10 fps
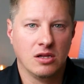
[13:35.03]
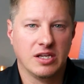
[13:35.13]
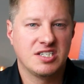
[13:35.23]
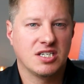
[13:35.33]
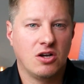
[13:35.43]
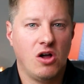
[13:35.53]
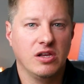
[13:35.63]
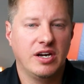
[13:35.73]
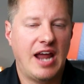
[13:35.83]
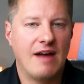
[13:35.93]
Let's
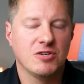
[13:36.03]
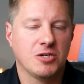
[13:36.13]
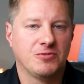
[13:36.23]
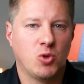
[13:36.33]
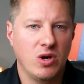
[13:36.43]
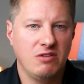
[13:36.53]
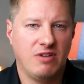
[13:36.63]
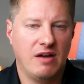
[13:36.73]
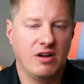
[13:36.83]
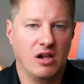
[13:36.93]
call it an average of
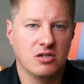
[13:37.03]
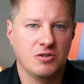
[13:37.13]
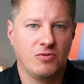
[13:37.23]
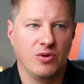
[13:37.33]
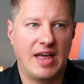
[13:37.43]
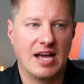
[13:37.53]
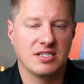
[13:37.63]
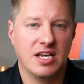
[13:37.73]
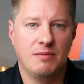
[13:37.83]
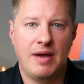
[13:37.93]
$25 for
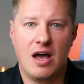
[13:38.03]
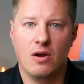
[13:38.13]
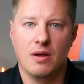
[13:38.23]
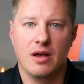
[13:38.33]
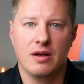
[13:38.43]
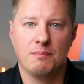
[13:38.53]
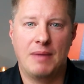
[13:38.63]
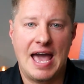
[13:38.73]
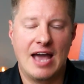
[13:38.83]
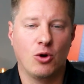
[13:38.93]
that 10 pound
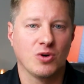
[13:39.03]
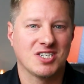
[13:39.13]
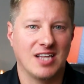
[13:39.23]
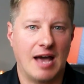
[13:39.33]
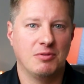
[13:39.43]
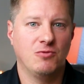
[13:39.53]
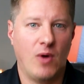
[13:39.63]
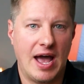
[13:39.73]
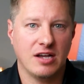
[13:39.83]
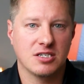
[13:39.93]
bag or slab of
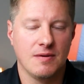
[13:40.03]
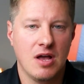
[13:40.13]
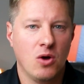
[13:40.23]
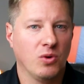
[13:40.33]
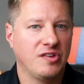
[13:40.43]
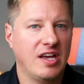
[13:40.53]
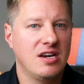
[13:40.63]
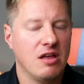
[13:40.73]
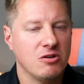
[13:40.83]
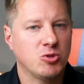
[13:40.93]
wax. We'll say
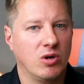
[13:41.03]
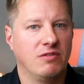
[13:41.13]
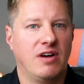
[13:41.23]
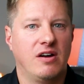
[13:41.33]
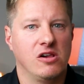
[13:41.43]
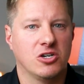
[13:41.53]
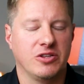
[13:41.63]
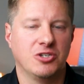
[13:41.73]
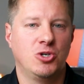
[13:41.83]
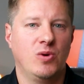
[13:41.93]
another $25
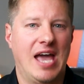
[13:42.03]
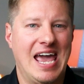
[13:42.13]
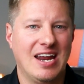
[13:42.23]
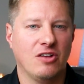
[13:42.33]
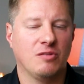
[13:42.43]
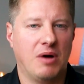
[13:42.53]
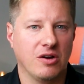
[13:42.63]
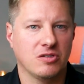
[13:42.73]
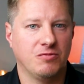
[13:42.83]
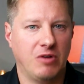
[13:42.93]
on the two eight ounce
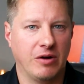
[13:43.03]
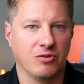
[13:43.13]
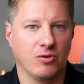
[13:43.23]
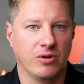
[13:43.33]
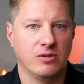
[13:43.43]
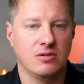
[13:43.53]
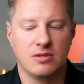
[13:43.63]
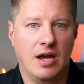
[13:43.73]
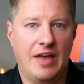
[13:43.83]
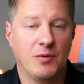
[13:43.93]
bottles of fragrance oil.
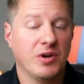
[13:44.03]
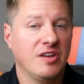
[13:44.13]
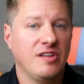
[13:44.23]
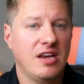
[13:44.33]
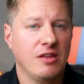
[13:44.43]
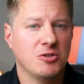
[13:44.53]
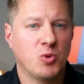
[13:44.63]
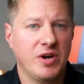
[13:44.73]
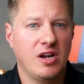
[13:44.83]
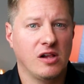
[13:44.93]
And then we're gonna say another
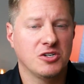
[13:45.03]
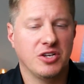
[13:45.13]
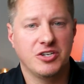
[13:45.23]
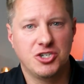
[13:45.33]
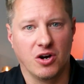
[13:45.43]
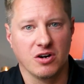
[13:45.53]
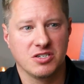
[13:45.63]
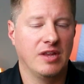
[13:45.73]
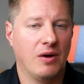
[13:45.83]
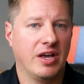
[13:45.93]
$20 on the
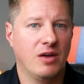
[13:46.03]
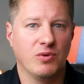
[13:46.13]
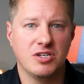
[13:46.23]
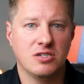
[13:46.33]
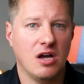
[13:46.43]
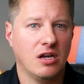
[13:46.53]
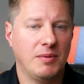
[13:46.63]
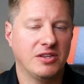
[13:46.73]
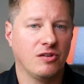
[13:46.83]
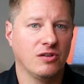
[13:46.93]
jars. Now again, we're just talking
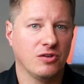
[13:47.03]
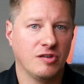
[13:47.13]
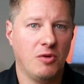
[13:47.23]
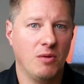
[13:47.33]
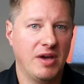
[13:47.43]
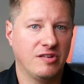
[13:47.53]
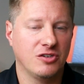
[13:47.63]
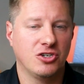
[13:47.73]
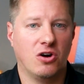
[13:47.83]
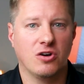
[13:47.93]
about those little small
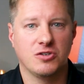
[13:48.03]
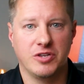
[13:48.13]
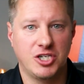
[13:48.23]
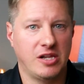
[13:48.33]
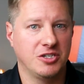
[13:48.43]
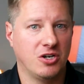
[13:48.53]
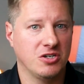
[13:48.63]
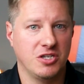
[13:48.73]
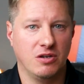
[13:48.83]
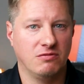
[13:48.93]
mason jars or the jelly
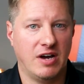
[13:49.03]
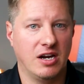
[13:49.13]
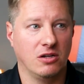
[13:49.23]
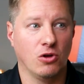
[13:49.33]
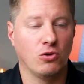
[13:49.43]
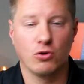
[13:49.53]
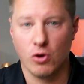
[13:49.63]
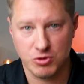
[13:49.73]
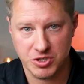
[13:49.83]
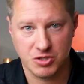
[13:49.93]
jars that you can find at a local
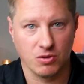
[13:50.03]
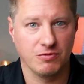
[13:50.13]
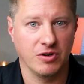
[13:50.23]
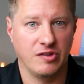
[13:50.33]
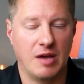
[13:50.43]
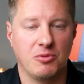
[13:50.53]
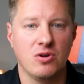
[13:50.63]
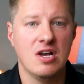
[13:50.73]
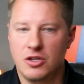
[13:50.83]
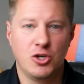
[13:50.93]
grocery store, for
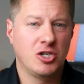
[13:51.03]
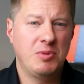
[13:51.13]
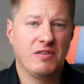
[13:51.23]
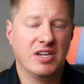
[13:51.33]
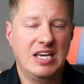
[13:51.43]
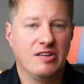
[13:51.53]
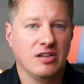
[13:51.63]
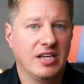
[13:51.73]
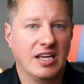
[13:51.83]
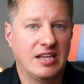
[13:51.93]
example. You should be able to
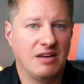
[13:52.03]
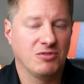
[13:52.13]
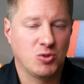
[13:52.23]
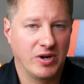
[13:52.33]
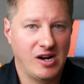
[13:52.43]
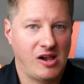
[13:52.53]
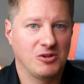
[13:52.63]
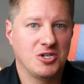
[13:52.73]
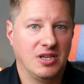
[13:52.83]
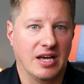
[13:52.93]
easily get that for $20
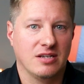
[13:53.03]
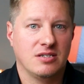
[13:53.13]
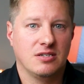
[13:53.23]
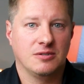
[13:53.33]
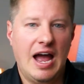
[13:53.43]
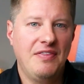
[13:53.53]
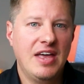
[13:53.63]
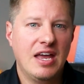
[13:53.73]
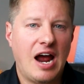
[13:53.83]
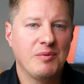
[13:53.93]
or less. And
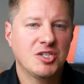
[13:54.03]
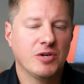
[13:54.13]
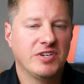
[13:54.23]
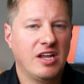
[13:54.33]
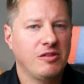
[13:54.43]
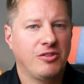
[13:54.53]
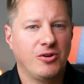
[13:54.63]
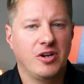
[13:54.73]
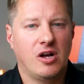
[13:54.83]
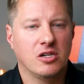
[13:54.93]
then I reserved another
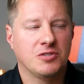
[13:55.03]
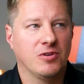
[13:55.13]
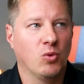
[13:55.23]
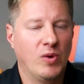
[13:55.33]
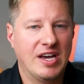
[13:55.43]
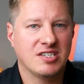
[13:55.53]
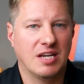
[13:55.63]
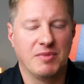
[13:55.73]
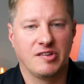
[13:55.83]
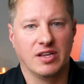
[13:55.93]
$30 for wicks
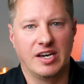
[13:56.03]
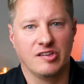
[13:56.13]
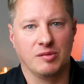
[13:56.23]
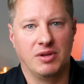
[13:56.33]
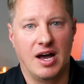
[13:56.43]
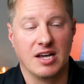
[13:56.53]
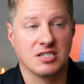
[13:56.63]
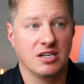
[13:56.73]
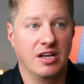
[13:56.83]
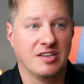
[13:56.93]
and miscellaneous supplies.